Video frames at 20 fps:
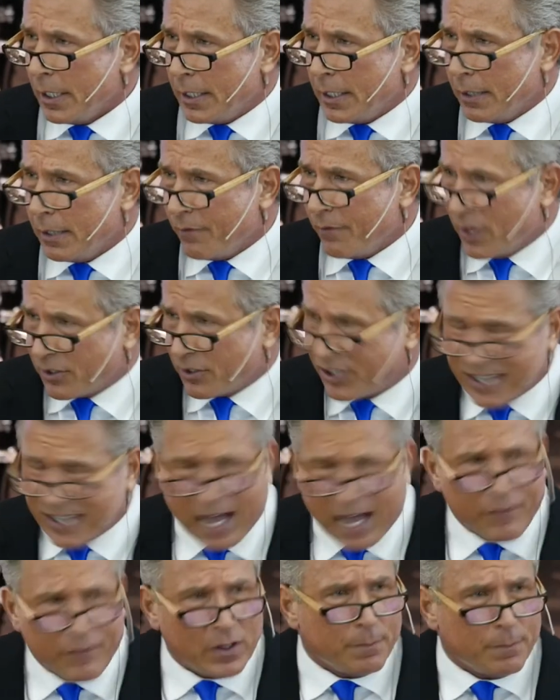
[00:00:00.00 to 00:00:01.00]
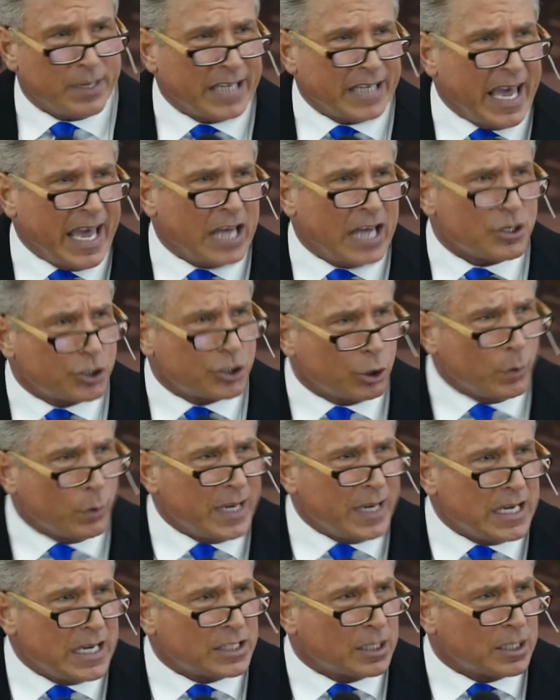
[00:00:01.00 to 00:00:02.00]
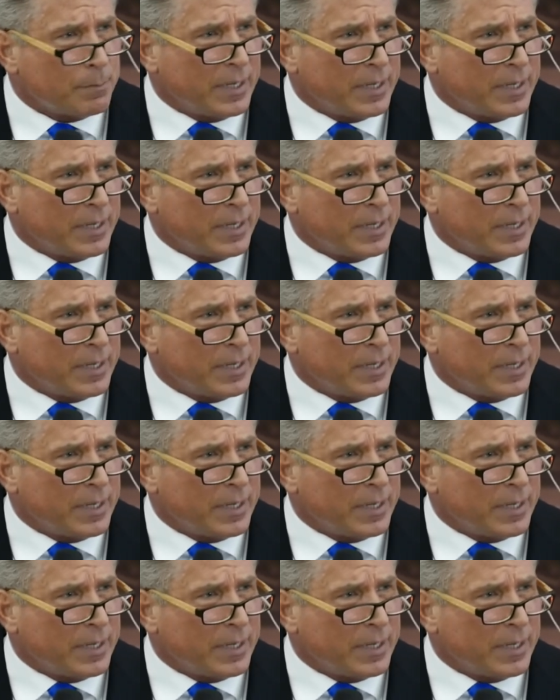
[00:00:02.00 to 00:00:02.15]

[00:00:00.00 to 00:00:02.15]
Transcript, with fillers: of the seven, began to eat and